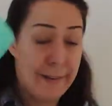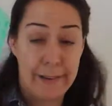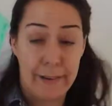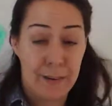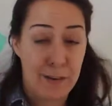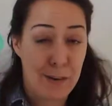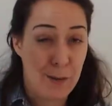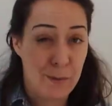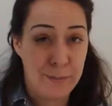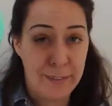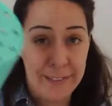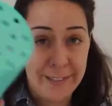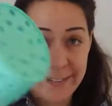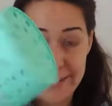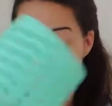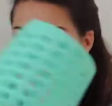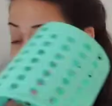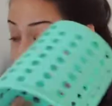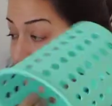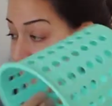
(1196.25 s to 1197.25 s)
I don't know, like
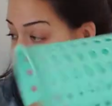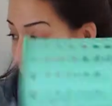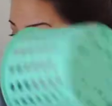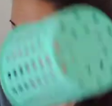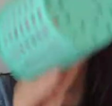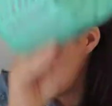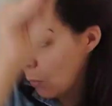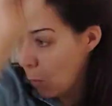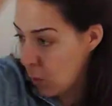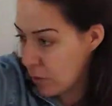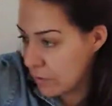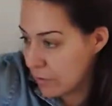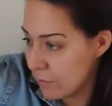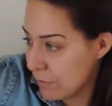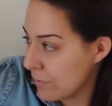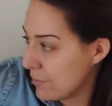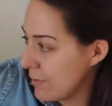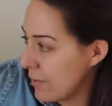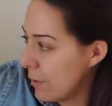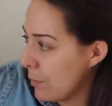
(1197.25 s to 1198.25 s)
I said, it's probably a quarter
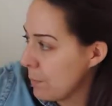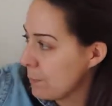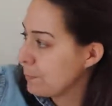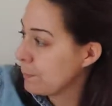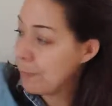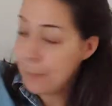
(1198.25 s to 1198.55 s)
or so.